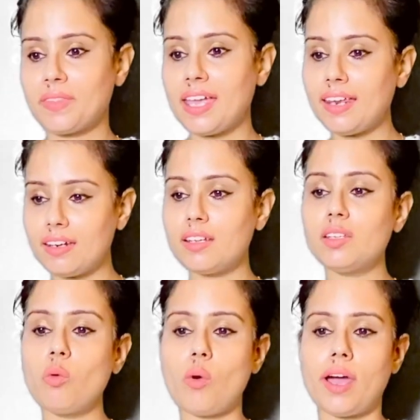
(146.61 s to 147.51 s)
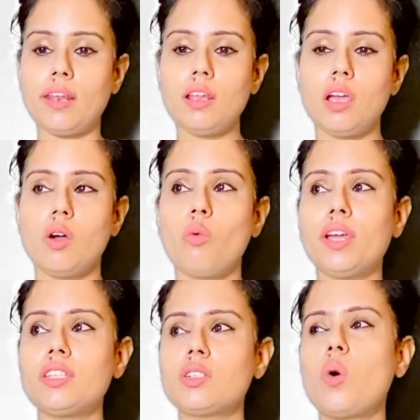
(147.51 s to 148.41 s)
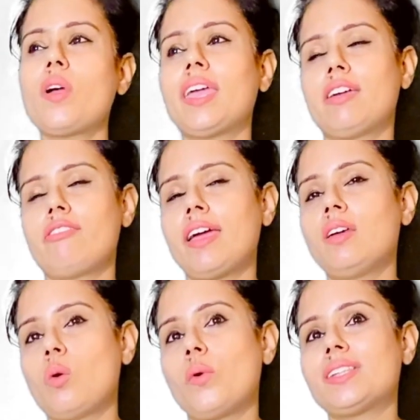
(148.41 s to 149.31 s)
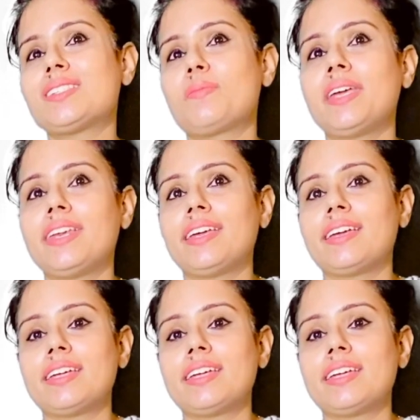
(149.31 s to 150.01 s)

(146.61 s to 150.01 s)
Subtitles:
and another one which, okay, if I know its meaning,